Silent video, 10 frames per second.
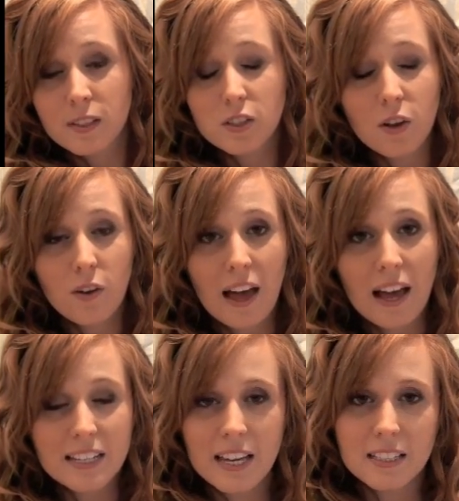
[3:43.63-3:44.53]
so
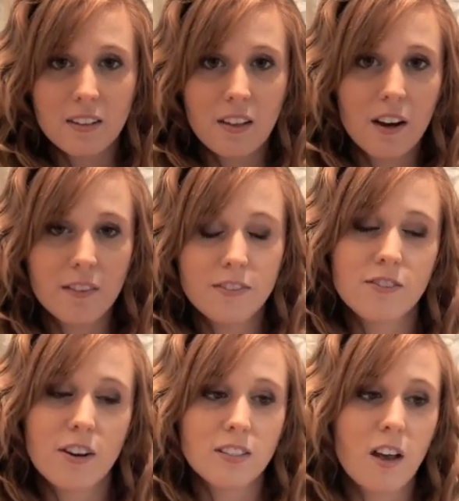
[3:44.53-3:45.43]
that takes a lot of
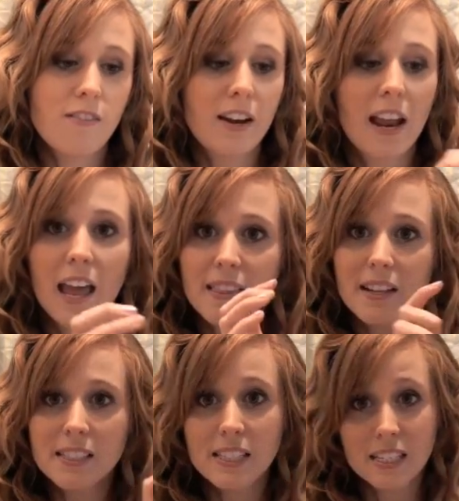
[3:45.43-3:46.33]
stress off it. And
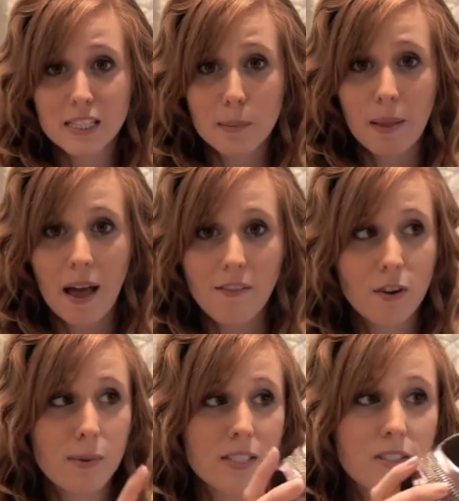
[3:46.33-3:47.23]
then since it's the
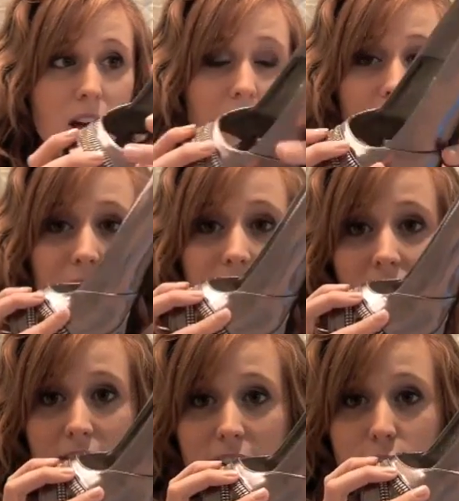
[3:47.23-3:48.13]
platform, it's not like a
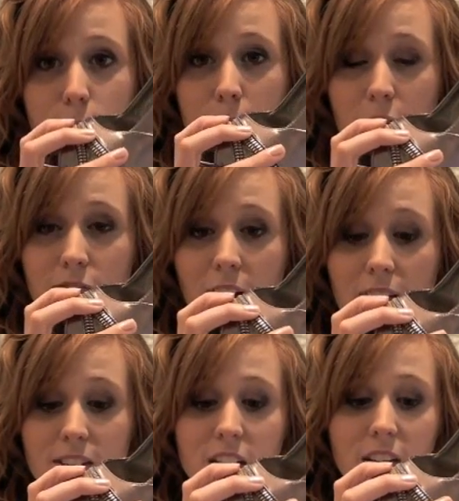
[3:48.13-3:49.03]
pure
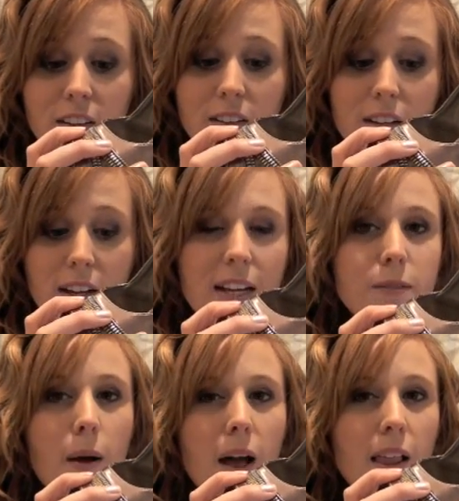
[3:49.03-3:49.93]
5-inch heel.
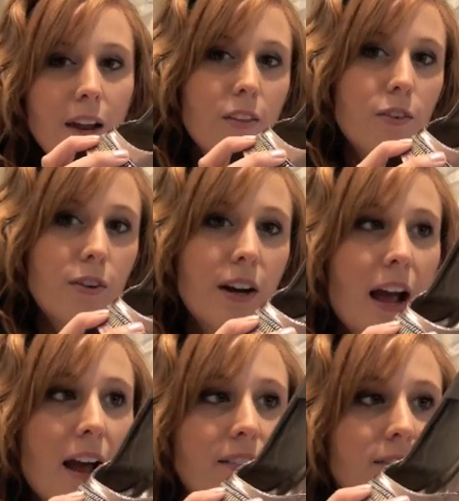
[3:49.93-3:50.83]
Probably like
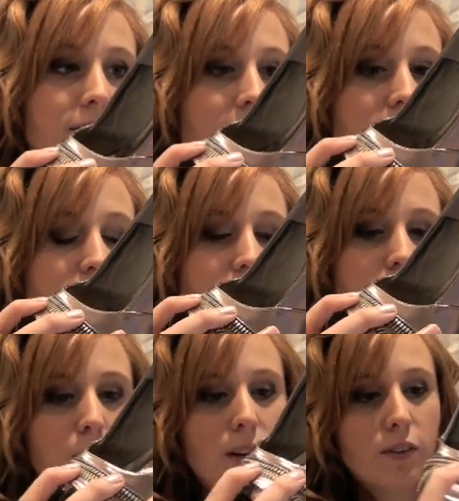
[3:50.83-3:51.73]
3.5
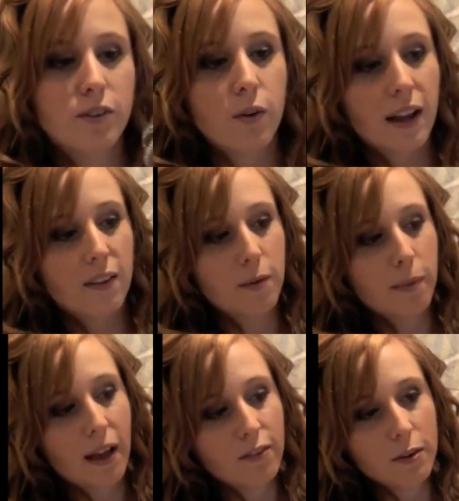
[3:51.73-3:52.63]
inch when you don't count the
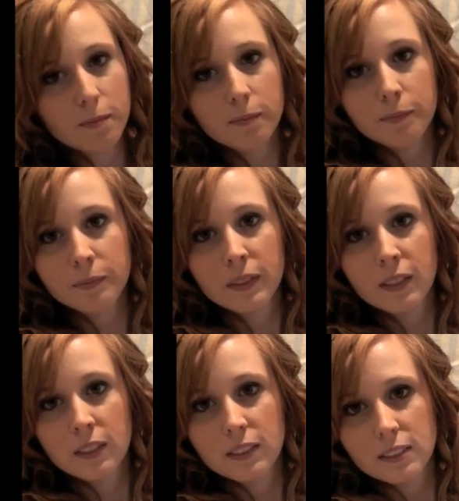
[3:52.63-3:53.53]
platform.
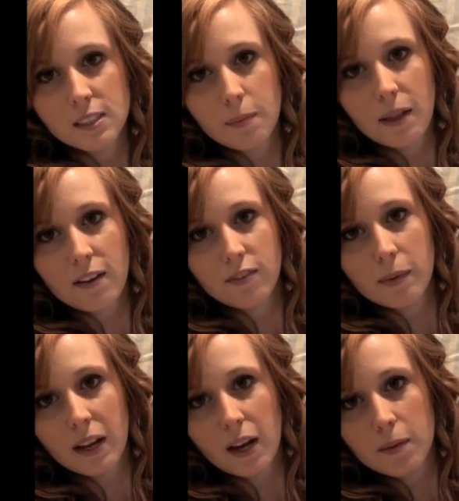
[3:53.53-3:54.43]
This is the
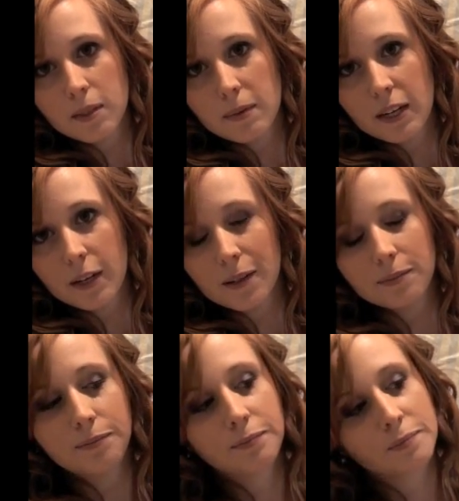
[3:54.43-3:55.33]
platform that comes up to here.
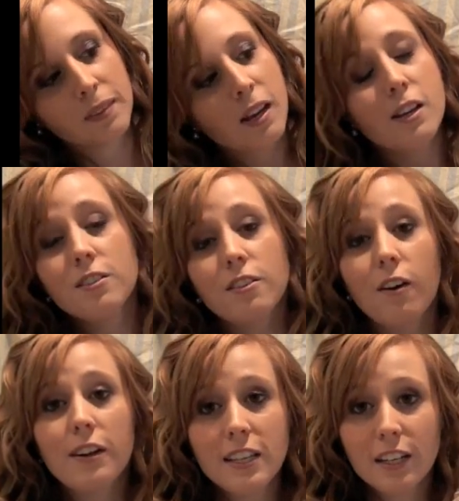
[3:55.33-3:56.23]

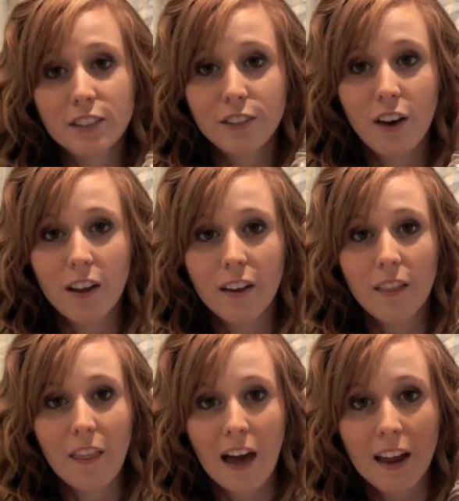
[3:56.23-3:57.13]
So it's actually
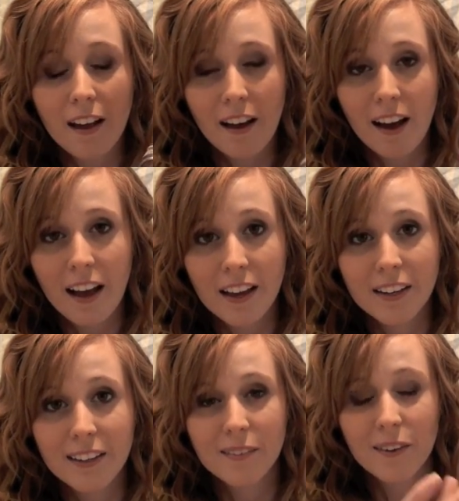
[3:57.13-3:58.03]
not that
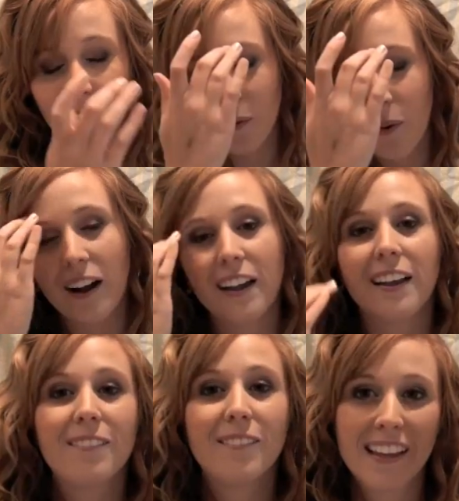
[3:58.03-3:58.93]
high when you're
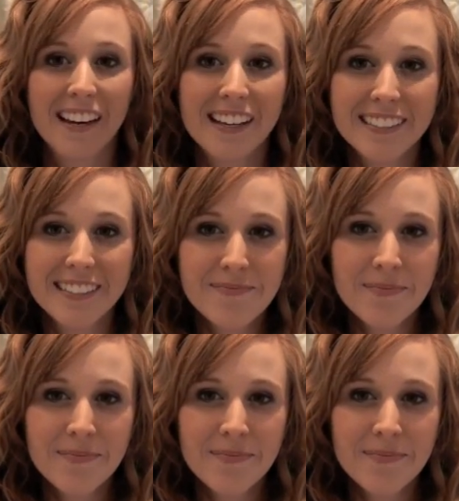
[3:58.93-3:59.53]
walking in it.